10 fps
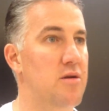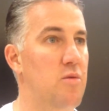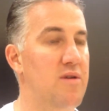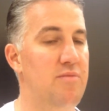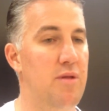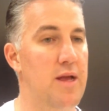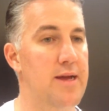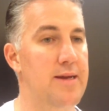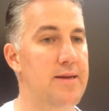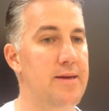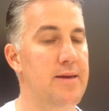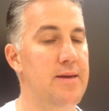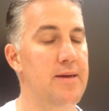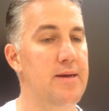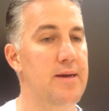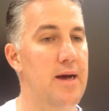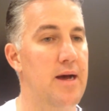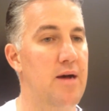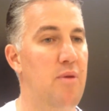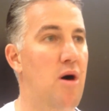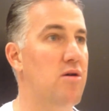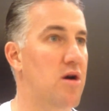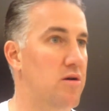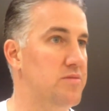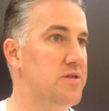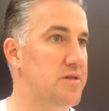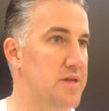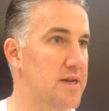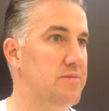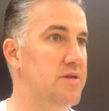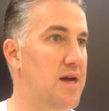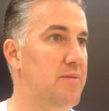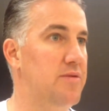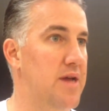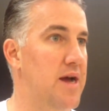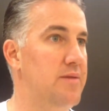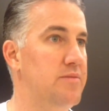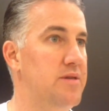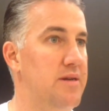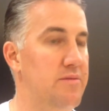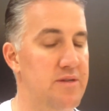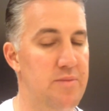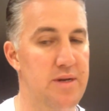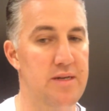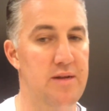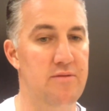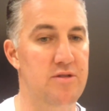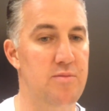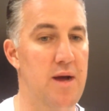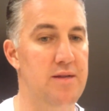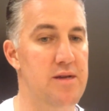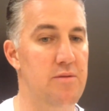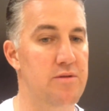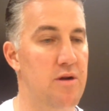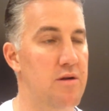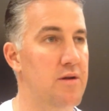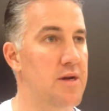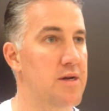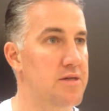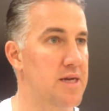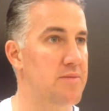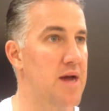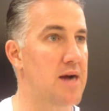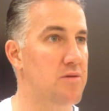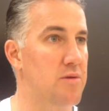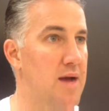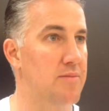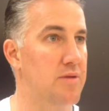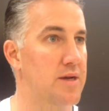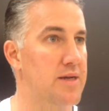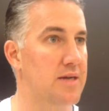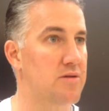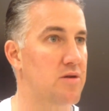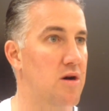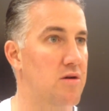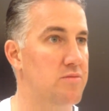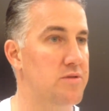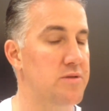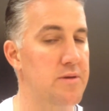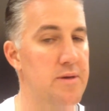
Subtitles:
You know, we've played Paul Combs' teams a couple times. I mean, he's been at different spots. That was our team doctor when I played, Dr. Combs.